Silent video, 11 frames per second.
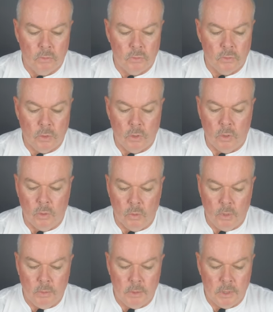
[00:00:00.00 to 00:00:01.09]
So,
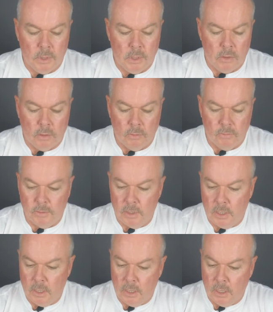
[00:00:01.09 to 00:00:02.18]
what do we think of
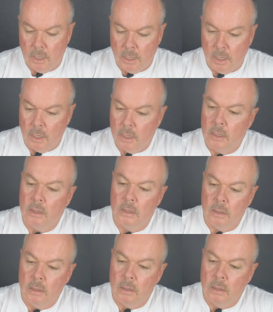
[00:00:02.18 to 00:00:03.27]
the uh,
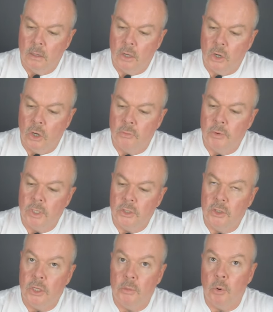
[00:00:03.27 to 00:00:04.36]

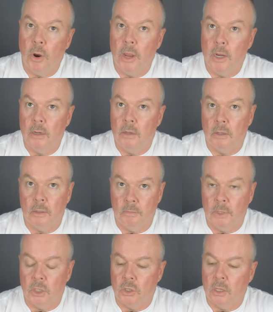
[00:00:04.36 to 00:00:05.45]
Haridzi brand? I
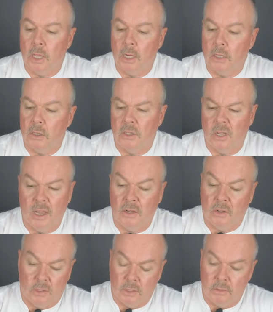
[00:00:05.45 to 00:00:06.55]
mentioned that at the start,
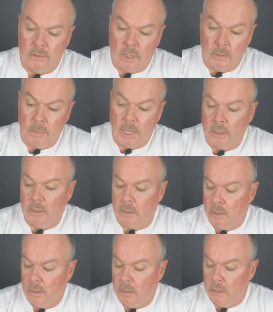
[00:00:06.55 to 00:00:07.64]
not that it really matters.
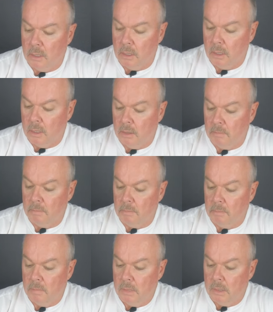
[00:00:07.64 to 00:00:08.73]
Um,
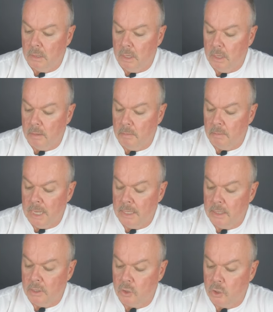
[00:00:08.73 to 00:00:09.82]
they are made
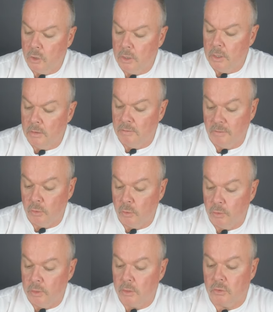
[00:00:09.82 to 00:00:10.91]
in China
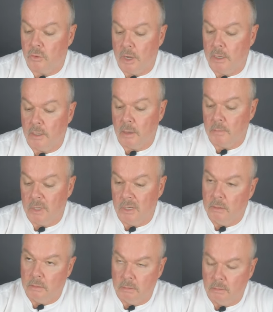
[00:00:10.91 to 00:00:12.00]
for an Australian company,
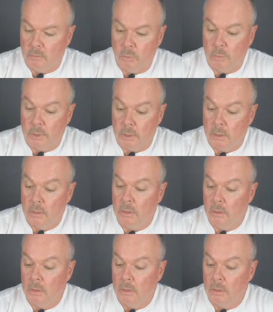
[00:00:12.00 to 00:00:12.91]
whoopie-doo.